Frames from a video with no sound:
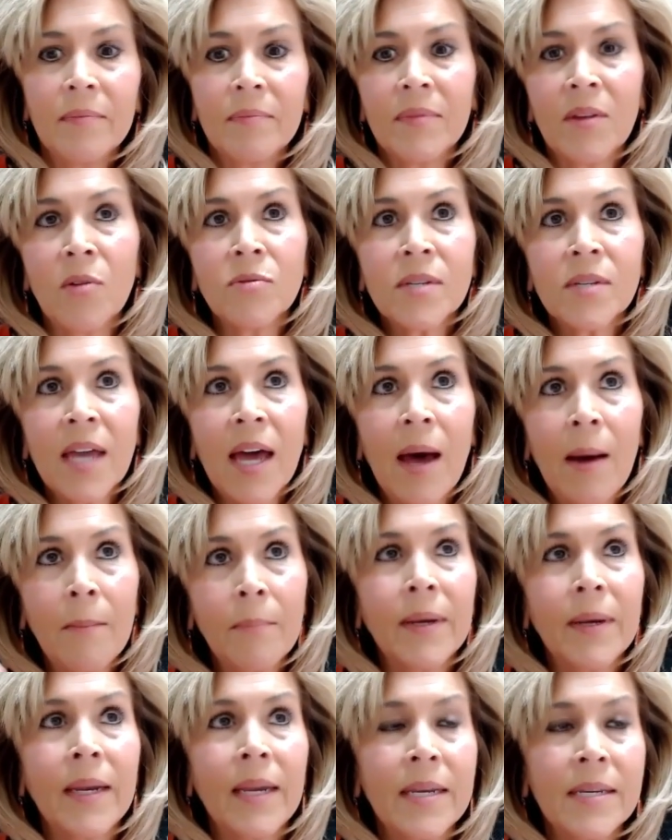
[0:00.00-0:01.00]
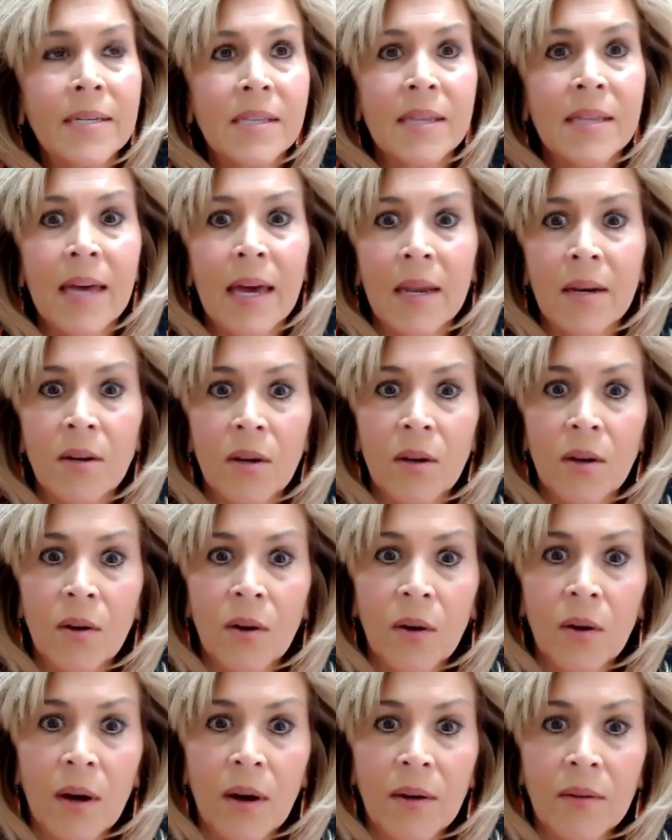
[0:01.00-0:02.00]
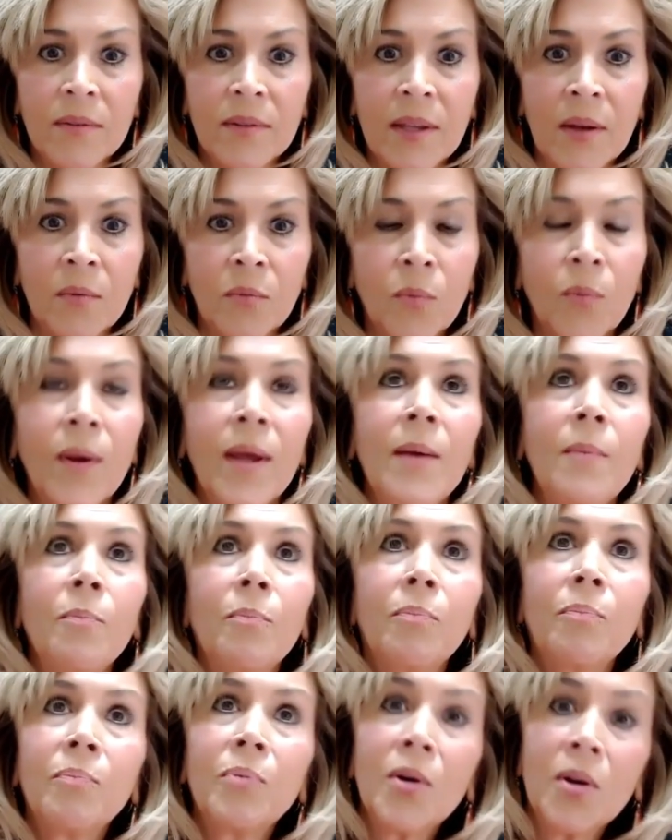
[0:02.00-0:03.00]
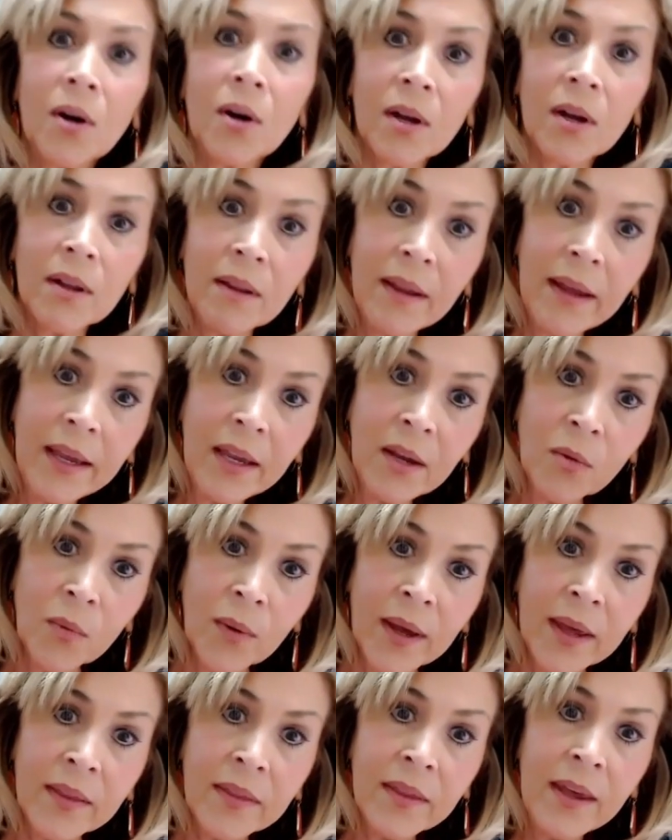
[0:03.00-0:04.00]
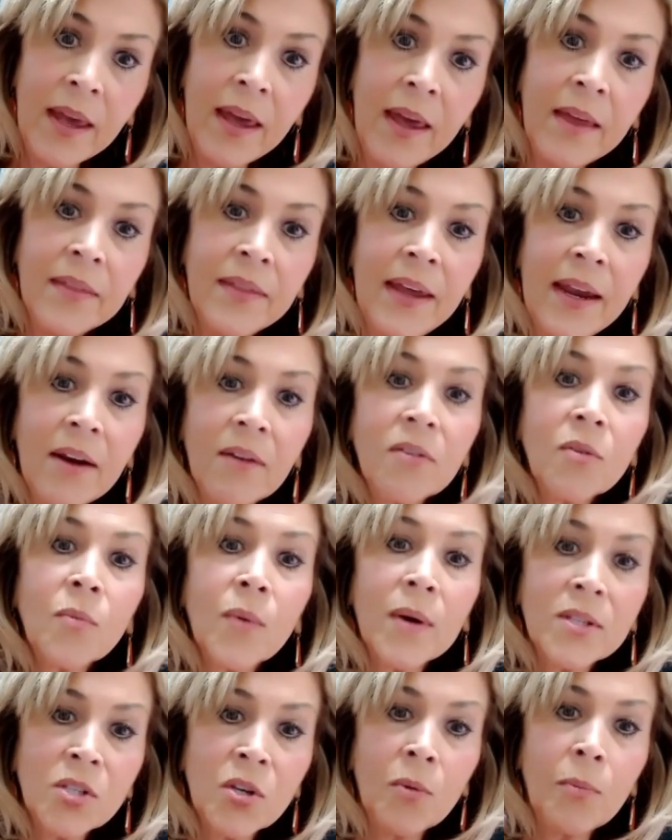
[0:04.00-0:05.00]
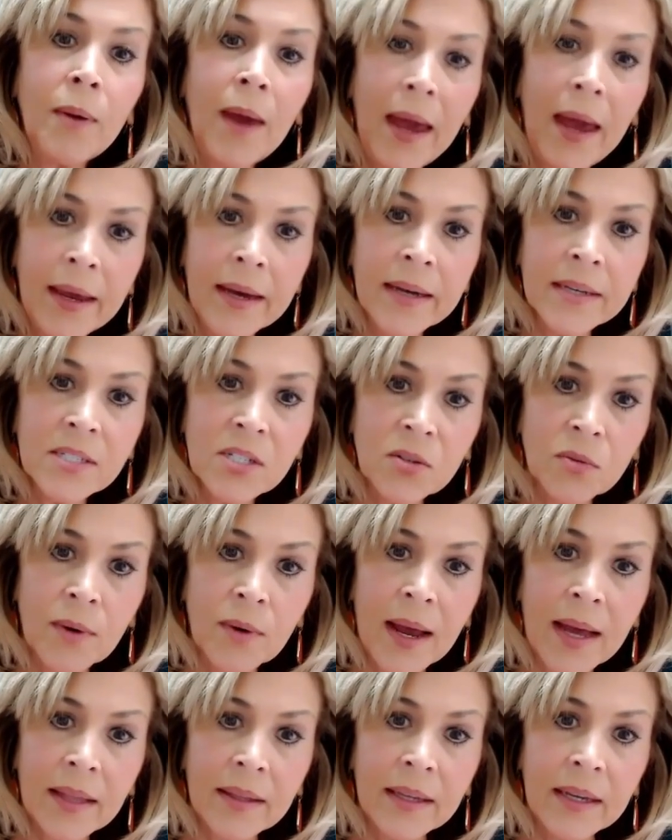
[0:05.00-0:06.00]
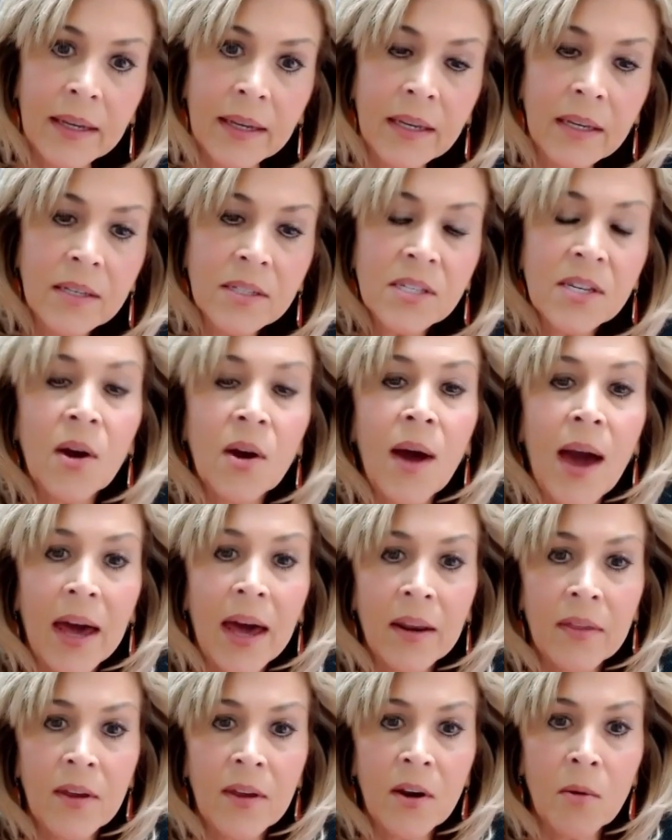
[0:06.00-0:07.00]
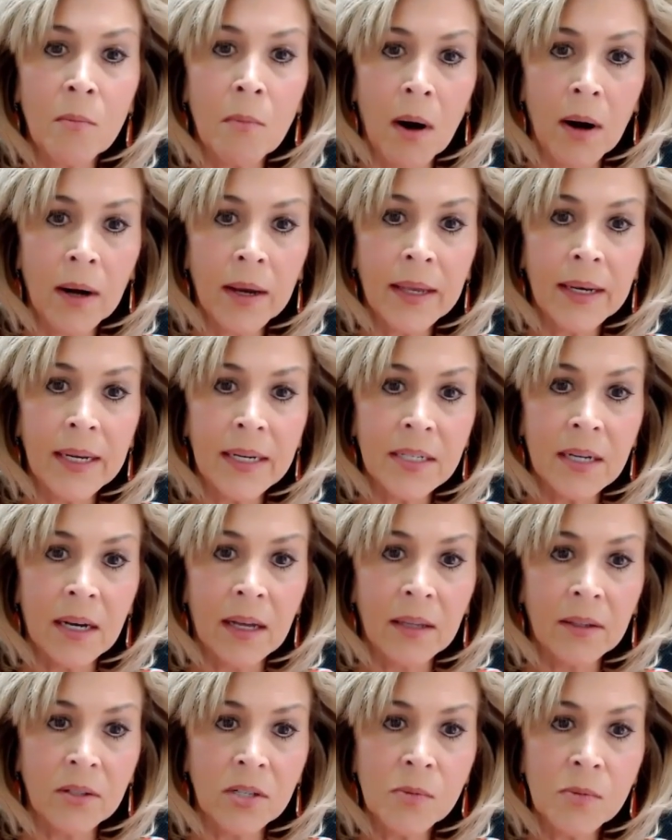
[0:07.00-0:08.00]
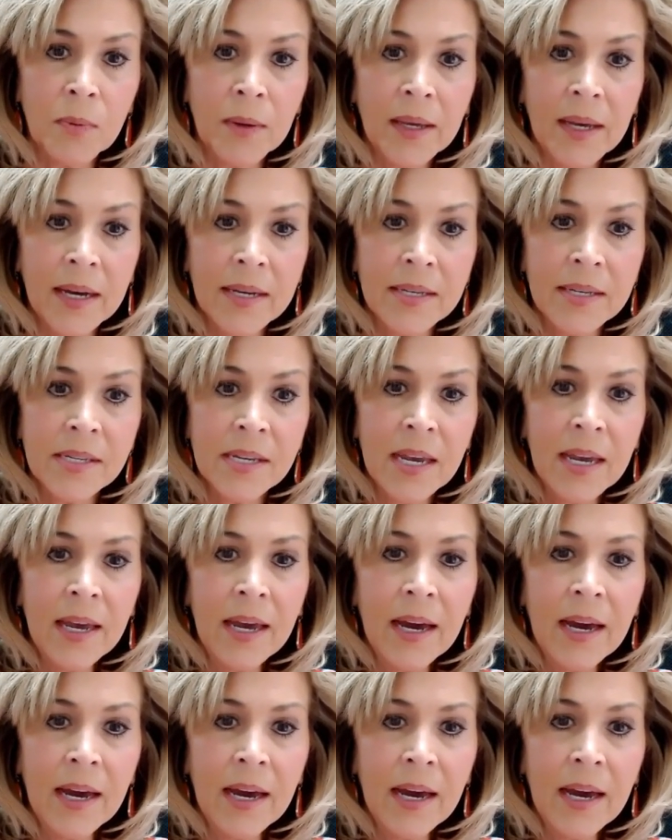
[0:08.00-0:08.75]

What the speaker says: Those companies that we put our client with, they are the ones who pay us directly, so out of their marketing dollars, because